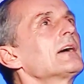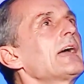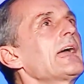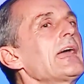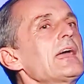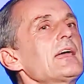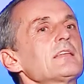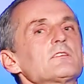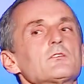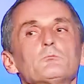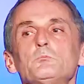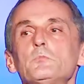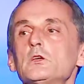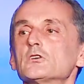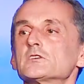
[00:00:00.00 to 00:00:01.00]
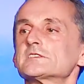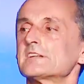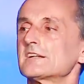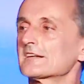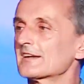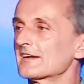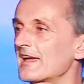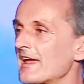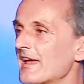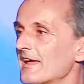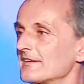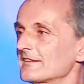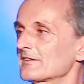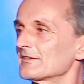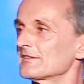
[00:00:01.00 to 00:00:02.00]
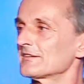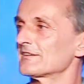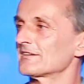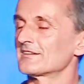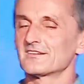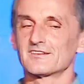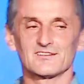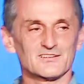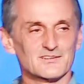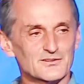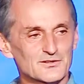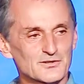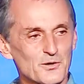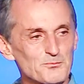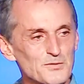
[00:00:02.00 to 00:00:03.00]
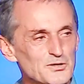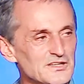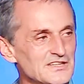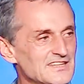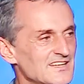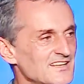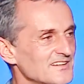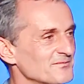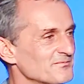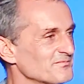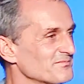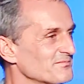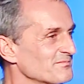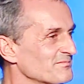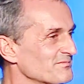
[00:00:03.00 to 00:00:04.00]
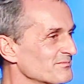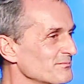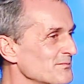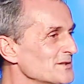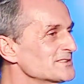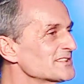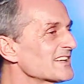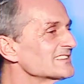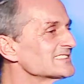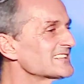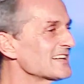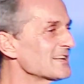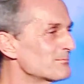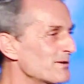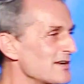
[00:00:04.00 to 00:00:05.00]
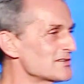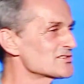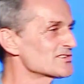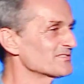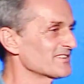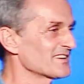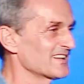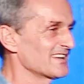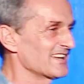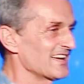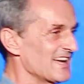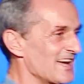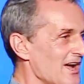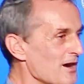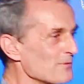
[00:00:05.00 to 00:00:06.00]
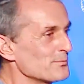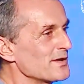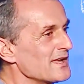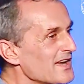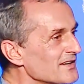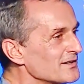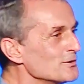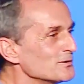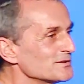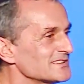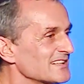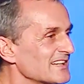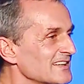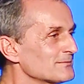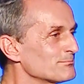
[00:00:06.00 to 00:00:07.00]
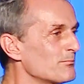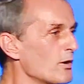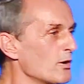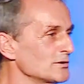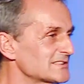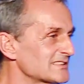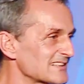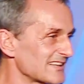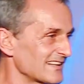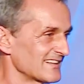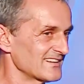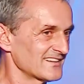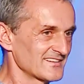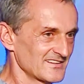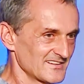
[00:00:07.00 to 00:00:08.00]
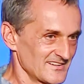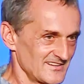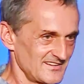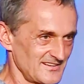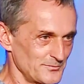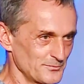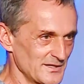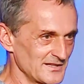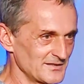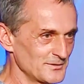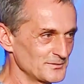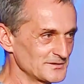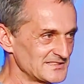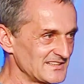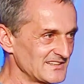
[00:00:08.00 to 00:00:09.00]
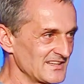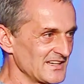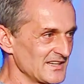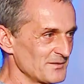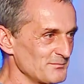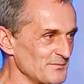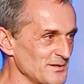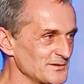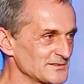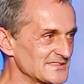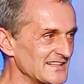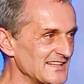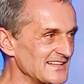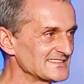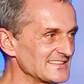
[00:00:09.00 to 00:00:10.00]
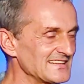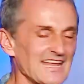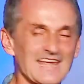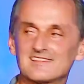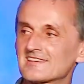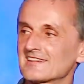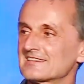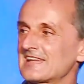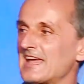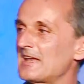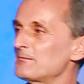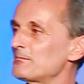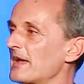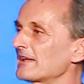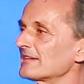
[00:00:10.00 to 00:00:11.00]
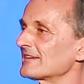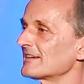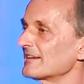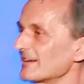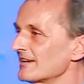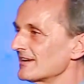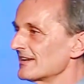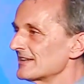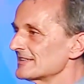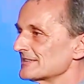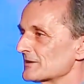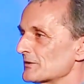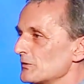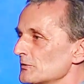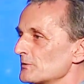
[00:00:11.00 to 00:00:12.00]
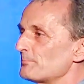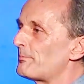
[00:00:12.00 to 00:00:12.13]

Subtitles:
and music and community, music and celebration. How we are using it mostly. Yeah? We are using music as an entertainment, as a good